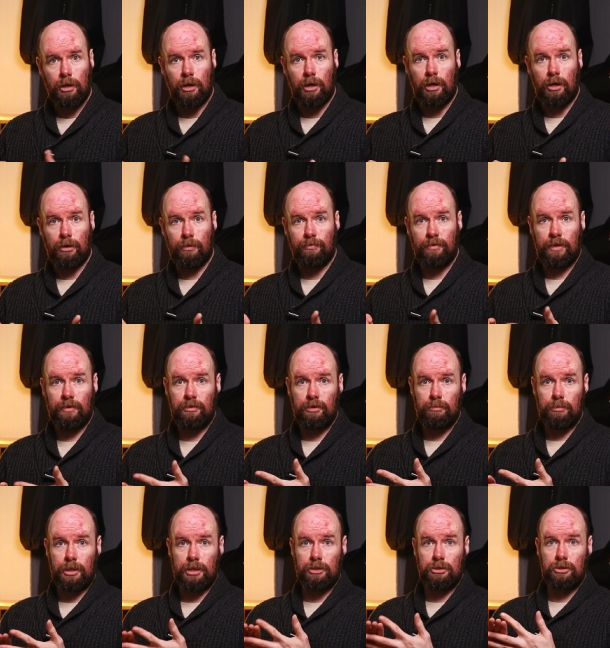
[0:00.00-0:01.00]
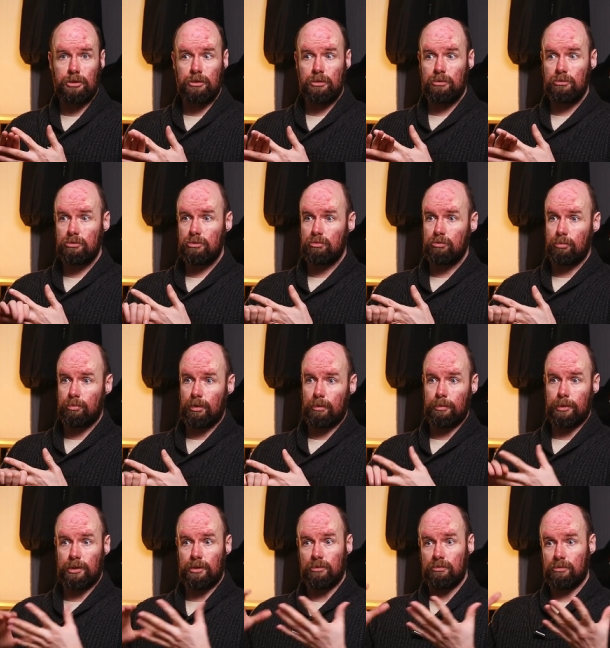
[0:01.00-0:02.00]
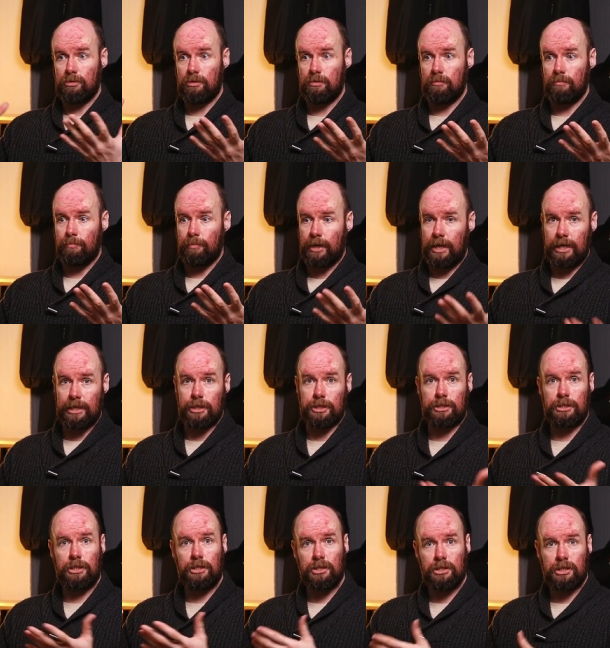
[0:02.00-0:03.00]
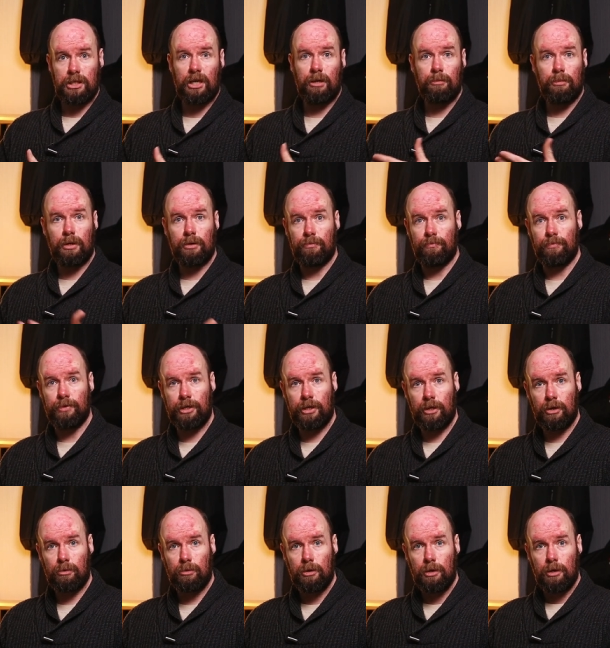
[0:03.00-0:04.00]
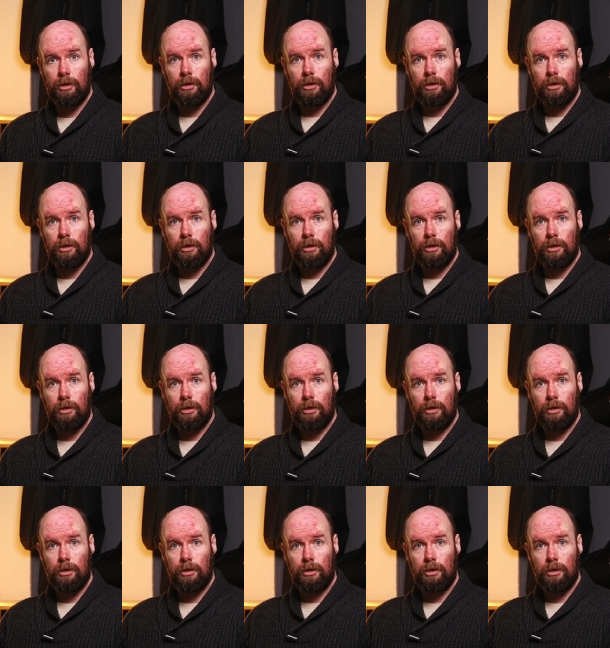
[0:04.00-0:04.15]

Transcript: Uh, the 5D Mark IIs will probably use behind the scenes time lapse video.